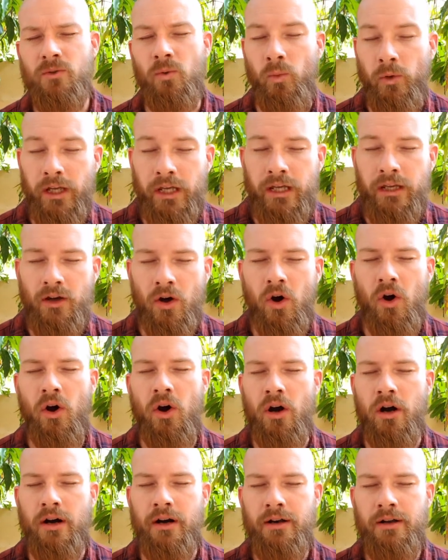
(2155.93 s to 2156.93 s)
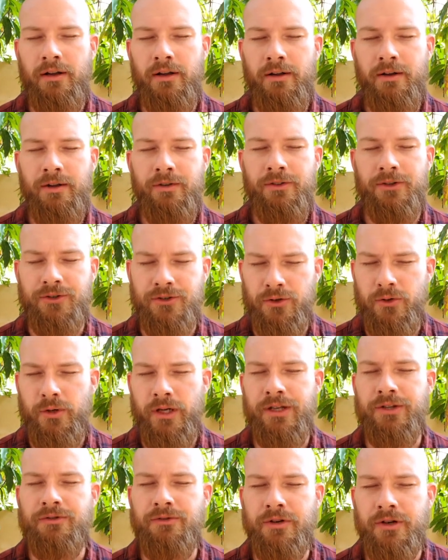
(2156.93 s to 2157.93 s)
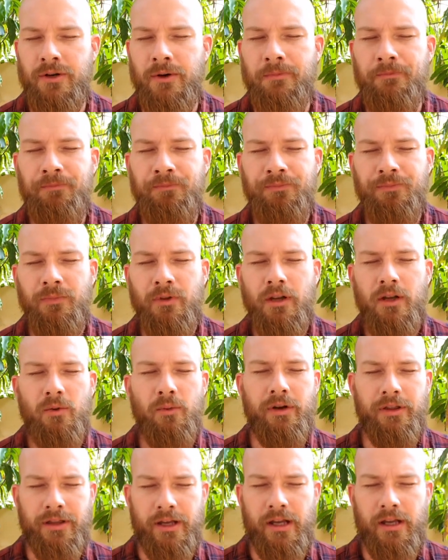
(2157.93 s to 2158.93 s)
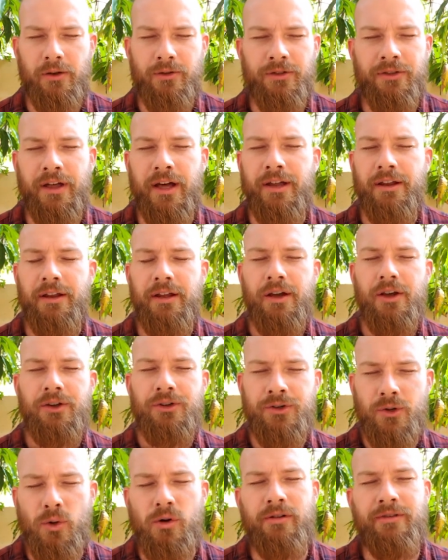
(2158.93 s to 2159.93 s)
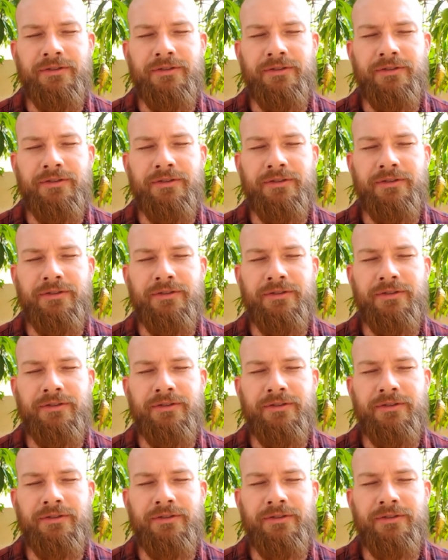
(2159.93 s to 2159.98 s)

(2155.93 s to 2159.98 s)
We are the true Israel. We thank you that door of